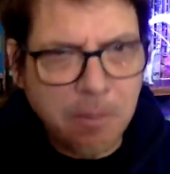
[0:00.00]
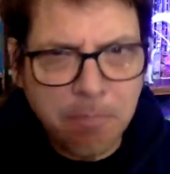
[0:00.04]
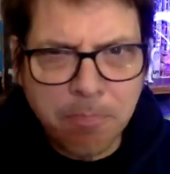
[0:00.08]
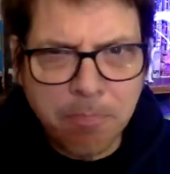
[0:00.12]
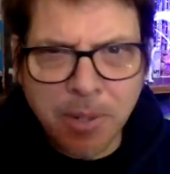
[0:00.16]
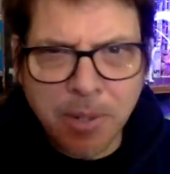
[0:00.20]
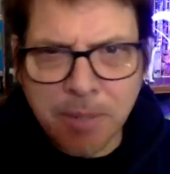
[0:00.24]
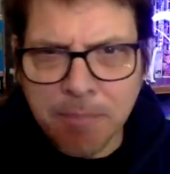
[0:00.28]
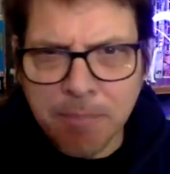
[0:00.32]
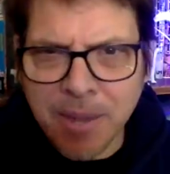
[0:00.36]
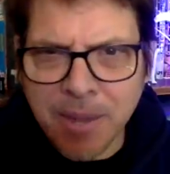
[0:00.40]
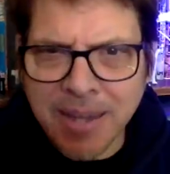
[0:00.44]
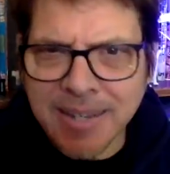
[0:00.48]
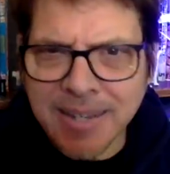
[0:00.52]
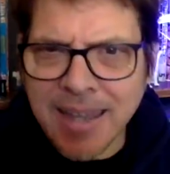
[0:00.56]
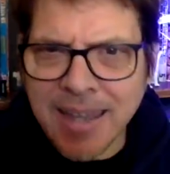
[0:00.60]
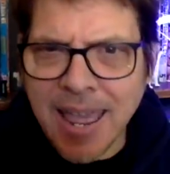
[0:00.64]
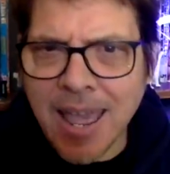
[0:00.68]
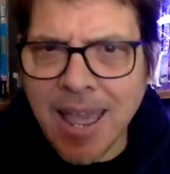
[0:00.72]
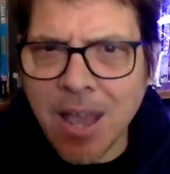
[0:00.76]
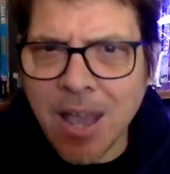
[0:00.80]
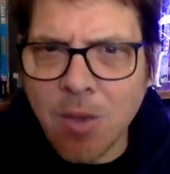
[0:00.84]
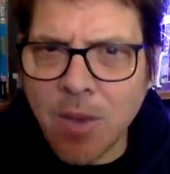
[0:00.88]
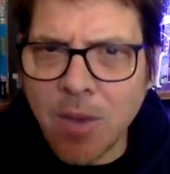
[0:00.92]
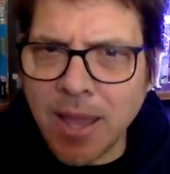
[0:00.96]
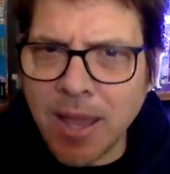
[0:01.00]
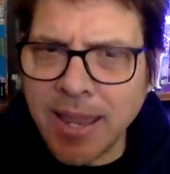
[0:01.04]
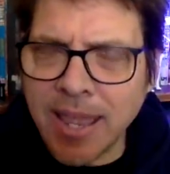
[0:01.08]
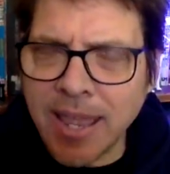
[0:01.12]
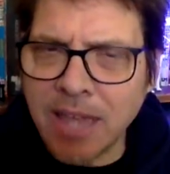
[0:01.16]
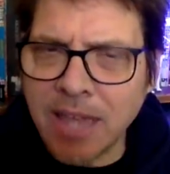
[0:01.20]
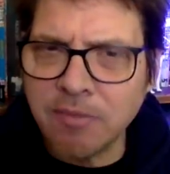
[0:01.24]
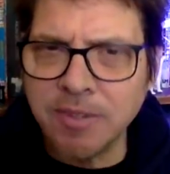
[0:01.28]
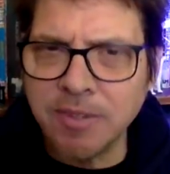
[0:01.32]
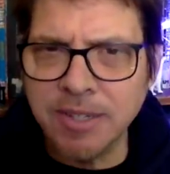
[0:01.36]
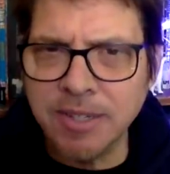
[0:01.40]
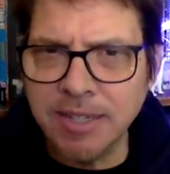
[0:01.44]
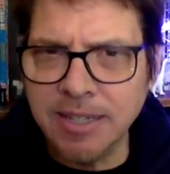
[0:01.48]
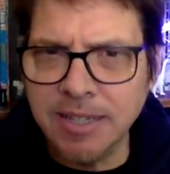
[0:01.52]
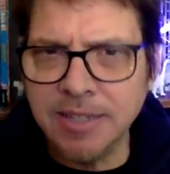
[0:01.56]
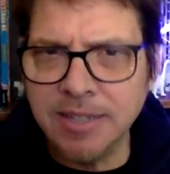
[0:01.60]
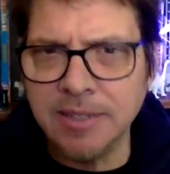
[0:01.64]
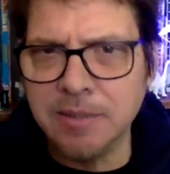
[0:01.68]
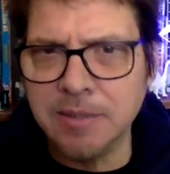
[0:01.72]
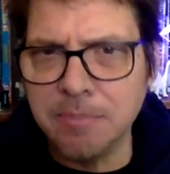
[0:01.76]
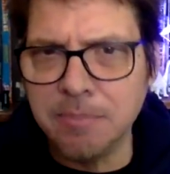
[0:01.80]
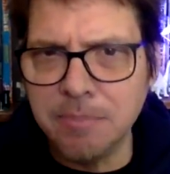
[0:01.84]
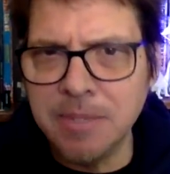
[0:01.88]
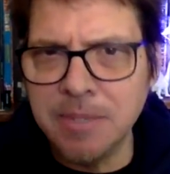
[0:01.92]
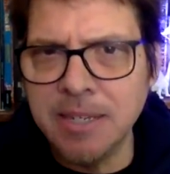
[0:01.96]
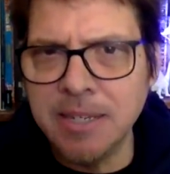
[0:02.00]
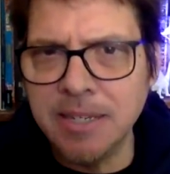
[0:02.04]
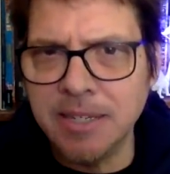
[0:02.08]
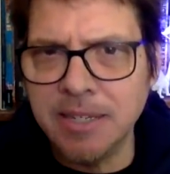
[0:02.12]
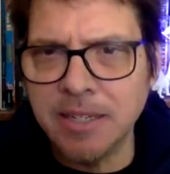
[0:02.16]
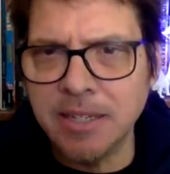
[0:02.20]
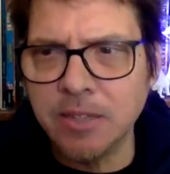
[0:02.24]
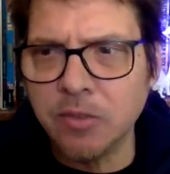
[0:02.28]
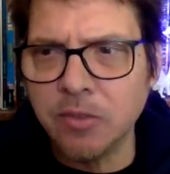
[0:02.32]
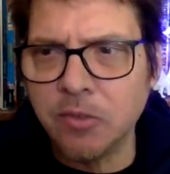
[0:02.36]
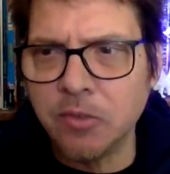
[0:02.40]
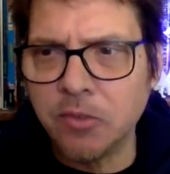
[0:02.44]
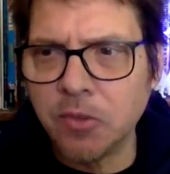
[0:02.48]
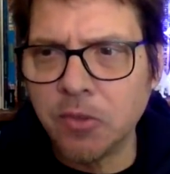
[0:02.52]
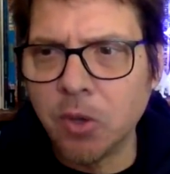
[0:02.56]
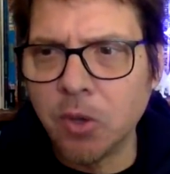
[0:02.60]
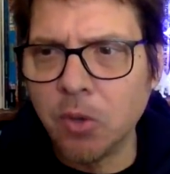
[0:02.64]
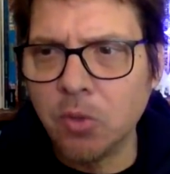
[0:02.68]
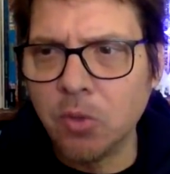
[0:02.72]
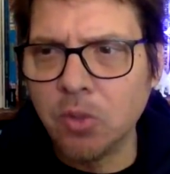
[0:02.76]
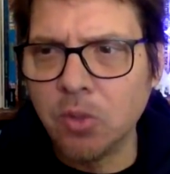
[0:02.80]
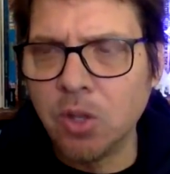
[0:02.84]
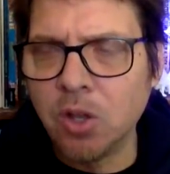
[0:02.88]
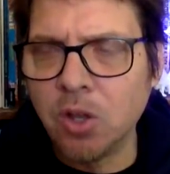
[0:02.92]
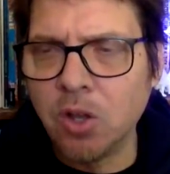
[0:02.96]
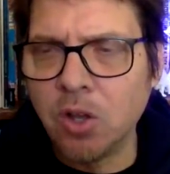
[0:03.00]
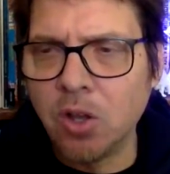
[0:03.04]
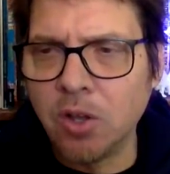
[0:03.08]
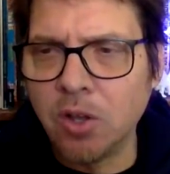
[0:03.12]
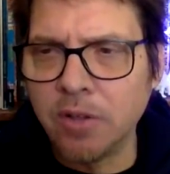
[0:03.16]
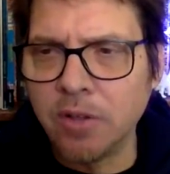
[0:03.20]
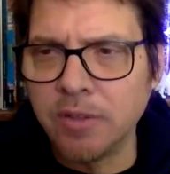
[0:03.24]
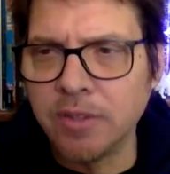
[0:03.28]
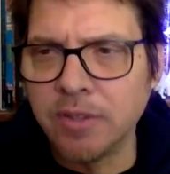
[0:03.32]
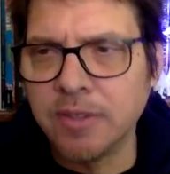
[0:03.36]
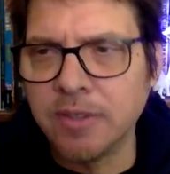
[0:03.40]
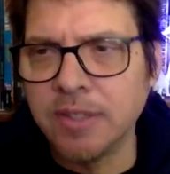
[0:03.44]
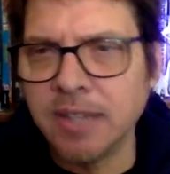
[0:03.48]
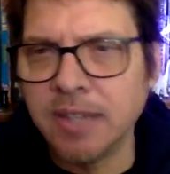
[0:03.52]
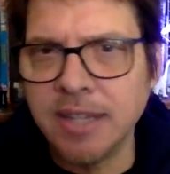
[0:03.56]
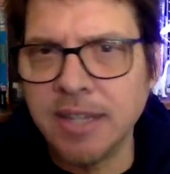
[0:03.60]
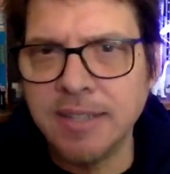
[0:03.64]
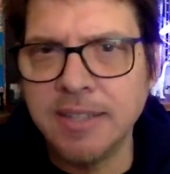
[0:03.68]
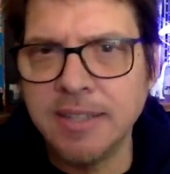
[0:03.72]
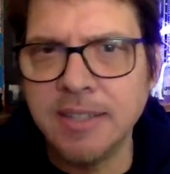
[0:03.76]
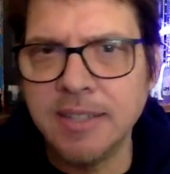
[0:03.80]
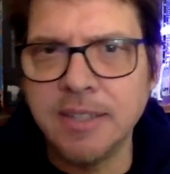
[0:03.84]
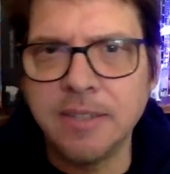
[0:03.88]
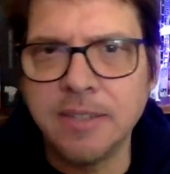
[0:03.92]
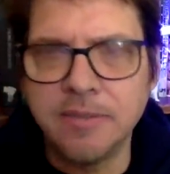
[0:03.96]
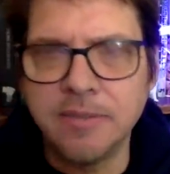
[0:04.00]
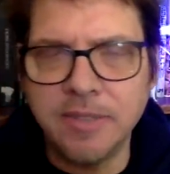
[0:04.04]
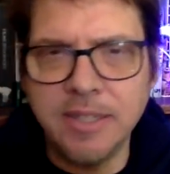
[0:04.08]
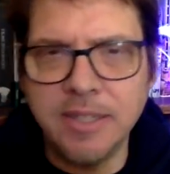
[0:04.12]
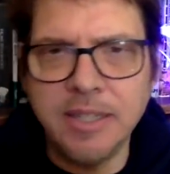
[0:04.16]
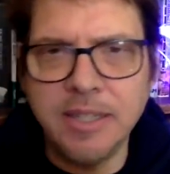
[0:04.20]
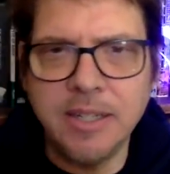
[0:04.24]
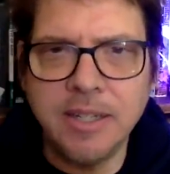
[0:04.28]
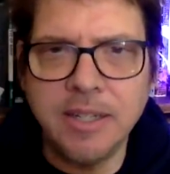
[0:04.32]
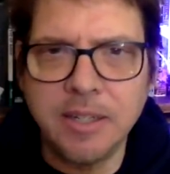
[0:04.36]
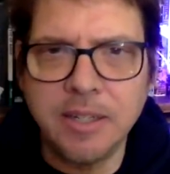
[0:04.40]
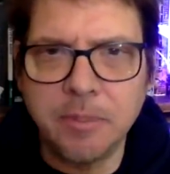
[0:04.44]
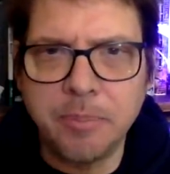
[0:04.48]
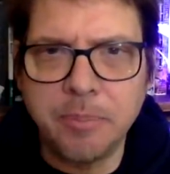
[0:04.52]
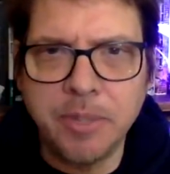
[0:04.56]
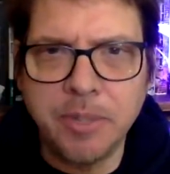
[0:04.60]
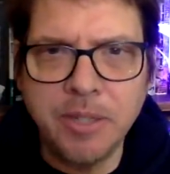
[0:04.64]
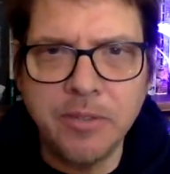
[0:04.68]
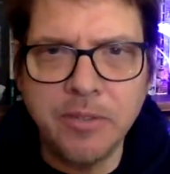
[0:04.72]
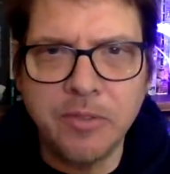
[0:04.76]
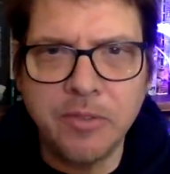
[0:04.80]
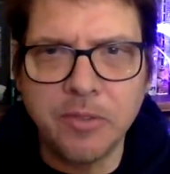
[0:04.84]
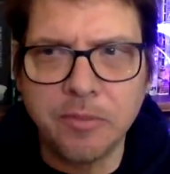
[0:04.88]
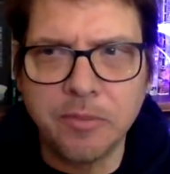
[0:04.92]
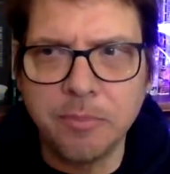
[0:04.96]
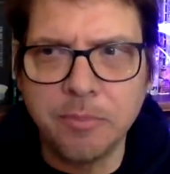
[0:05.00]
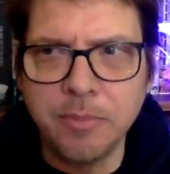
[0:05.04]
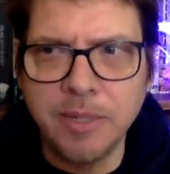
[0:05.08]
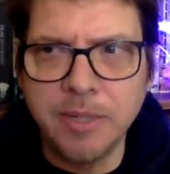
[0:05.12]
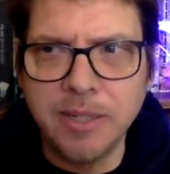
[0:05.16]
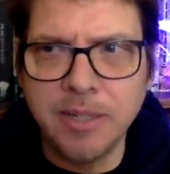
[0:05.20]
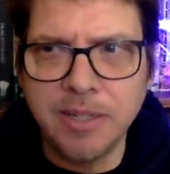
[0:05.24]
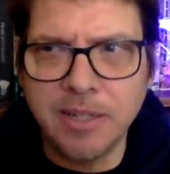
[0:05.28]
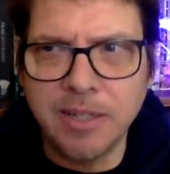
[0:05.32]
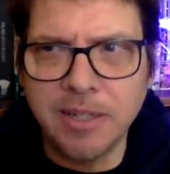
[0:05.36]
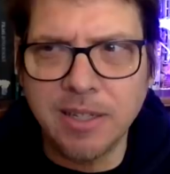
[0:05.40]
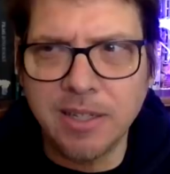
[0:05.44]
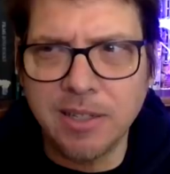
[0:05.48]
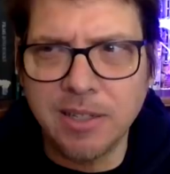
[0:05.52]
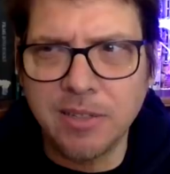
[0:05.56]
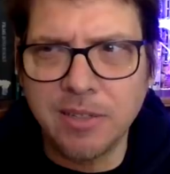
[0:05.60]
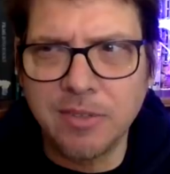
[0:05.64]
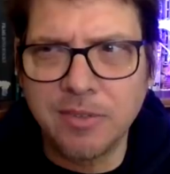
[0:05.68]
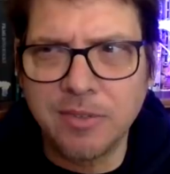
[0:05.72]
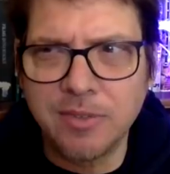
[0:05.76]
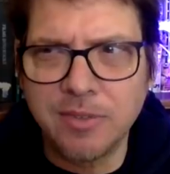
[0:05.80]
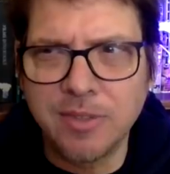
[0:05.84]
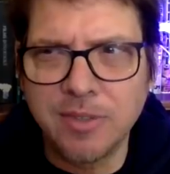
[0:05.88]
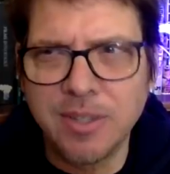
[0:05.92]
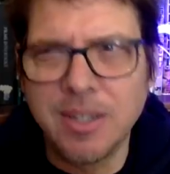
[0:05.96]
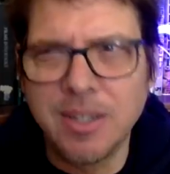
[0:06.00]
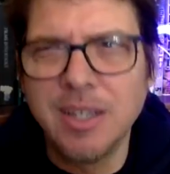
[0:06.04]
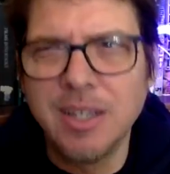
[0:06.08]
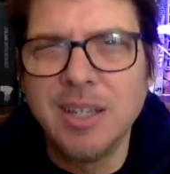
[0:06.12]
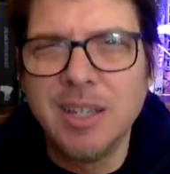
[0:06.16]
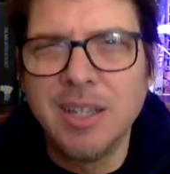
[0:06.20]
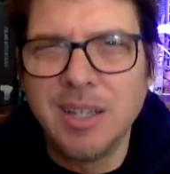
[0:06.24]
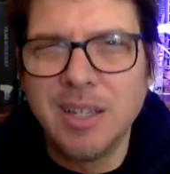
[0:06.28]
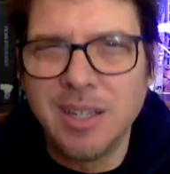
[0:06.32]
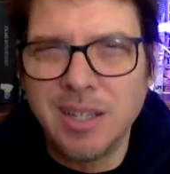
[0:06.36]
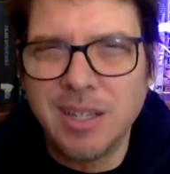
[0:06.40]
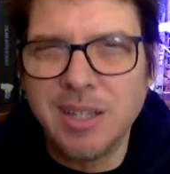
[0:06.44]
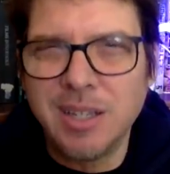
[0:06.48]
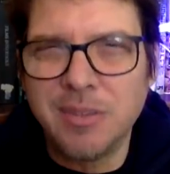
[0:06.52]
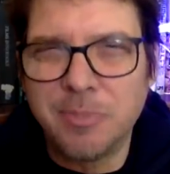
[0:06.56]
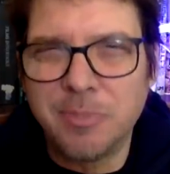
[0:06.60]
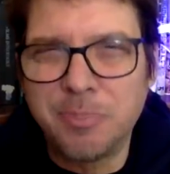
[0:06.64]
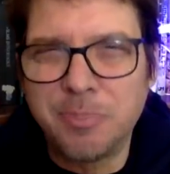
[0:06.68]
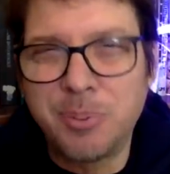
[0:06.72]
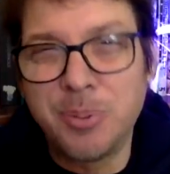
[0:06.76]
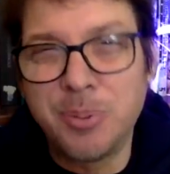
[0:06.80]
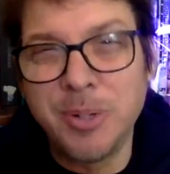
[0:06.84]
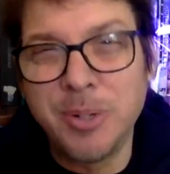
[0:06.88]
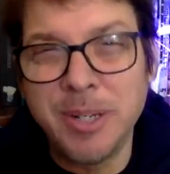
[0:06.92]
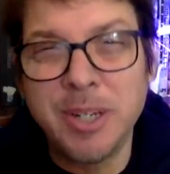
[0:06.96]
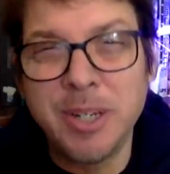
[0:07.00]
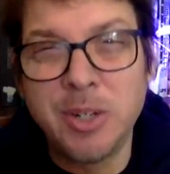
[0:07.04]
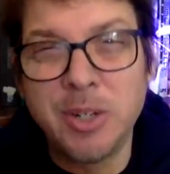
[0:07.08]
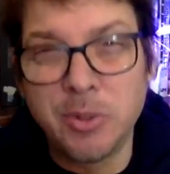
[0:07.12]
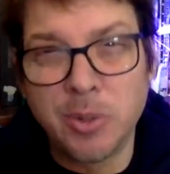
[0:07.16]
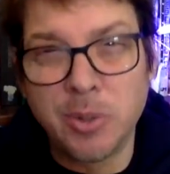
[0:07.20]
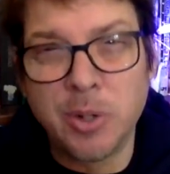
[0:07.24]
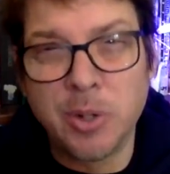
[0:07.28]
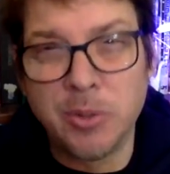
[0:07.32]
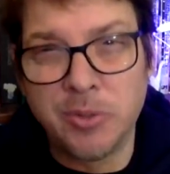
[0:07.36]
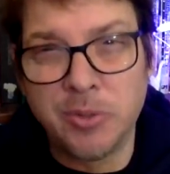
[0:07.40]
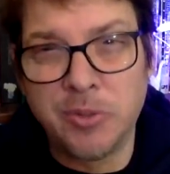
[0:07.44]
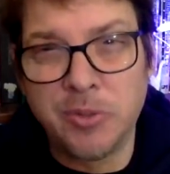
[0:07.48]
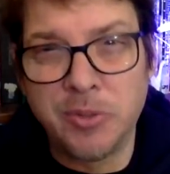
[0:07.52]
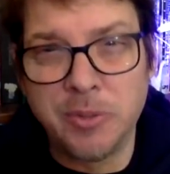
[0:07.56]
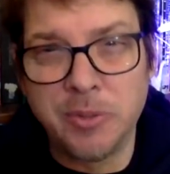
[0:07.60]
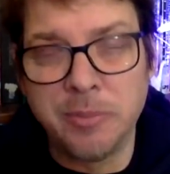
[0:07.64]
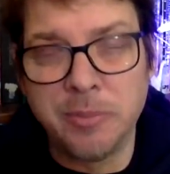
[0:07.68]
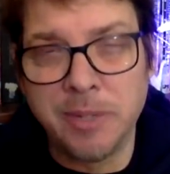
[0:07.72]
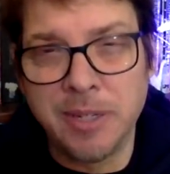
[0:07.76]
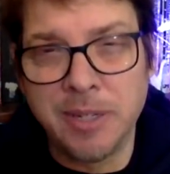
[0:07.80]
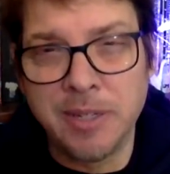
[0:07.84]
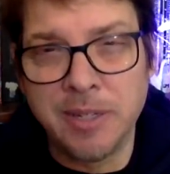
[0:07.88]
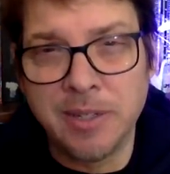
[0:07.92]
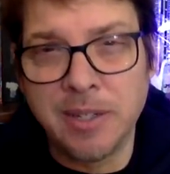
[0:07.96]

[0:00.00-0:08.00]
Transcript: But by now, I haven't eaten meat in so long that the idea of eating a piece of meat is is pretty gross to me.